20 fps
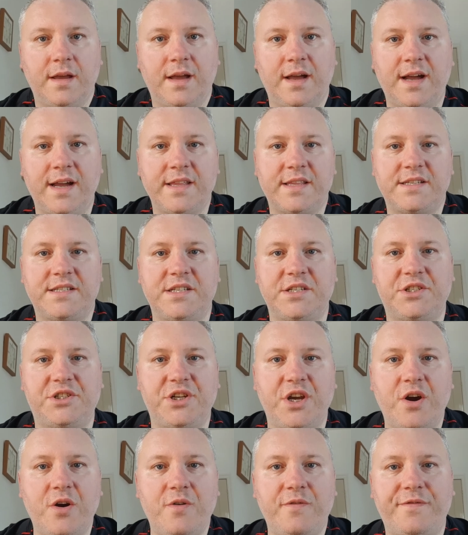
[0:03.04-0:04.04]
Hi, this is
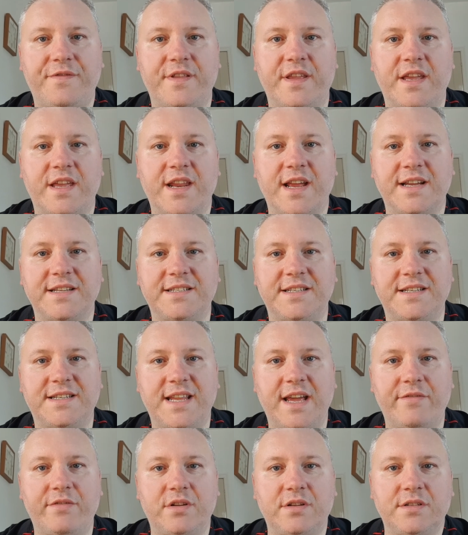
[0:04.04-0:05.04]
Joe for the United
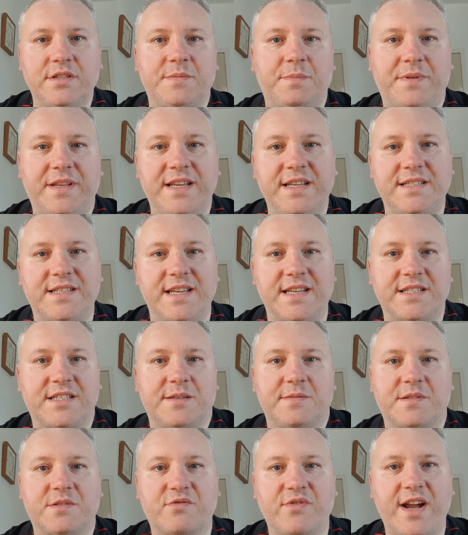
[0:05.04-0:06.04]
Devils. Please hit
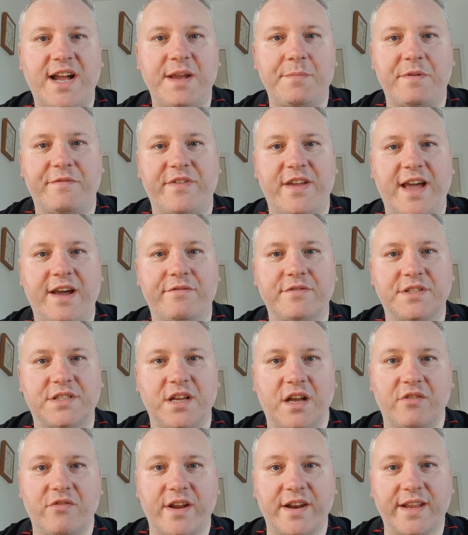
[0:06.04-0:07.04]
subscribe if you haven't
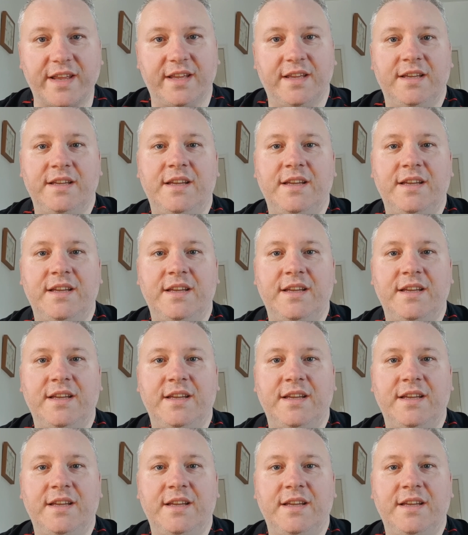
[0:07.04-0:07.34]
already.